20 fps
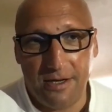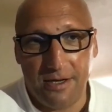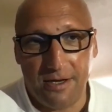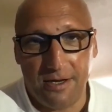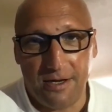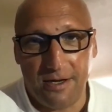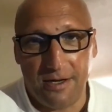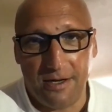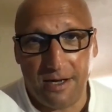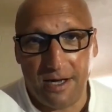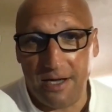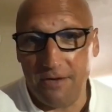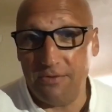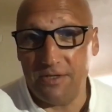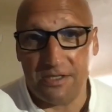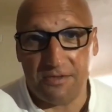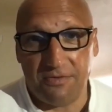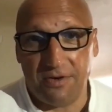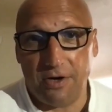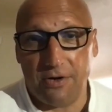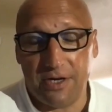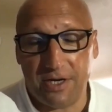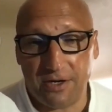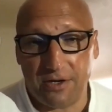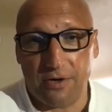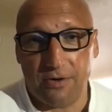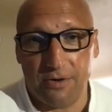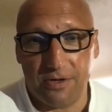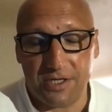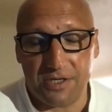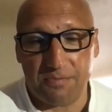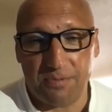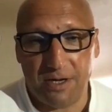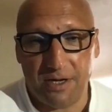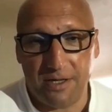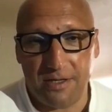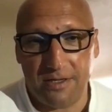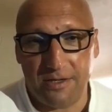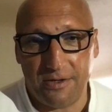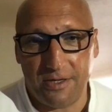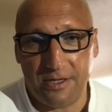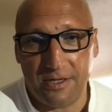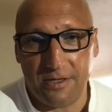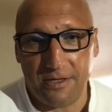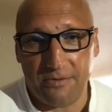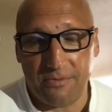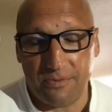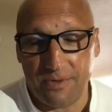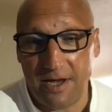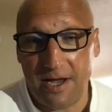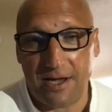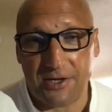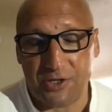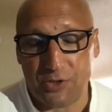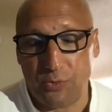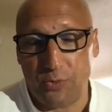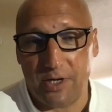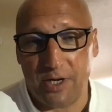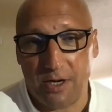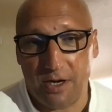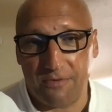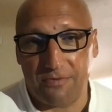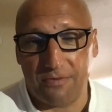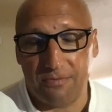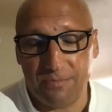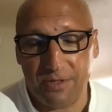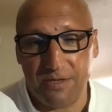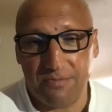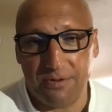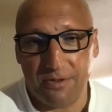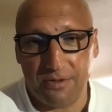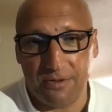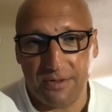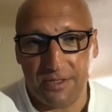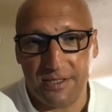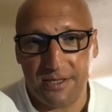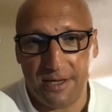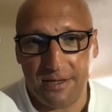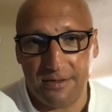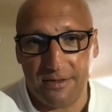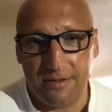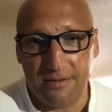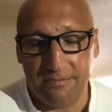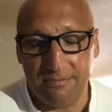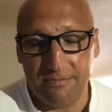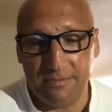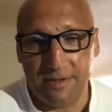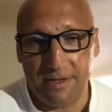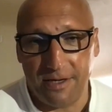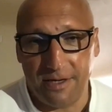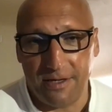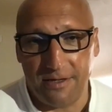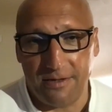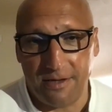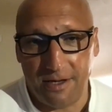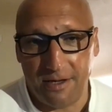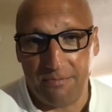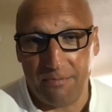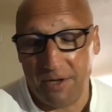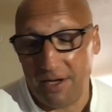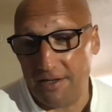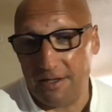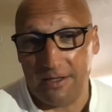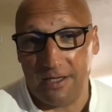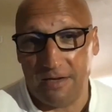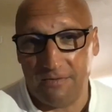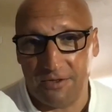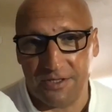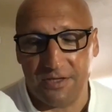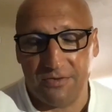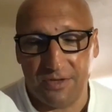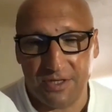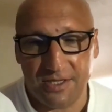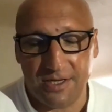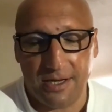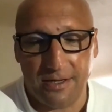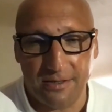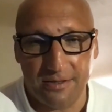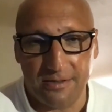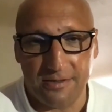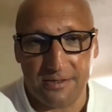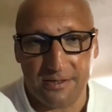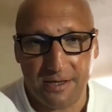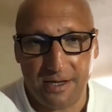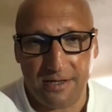I was very encouraged by the reaction we got from people who attended and by the levels of attendance.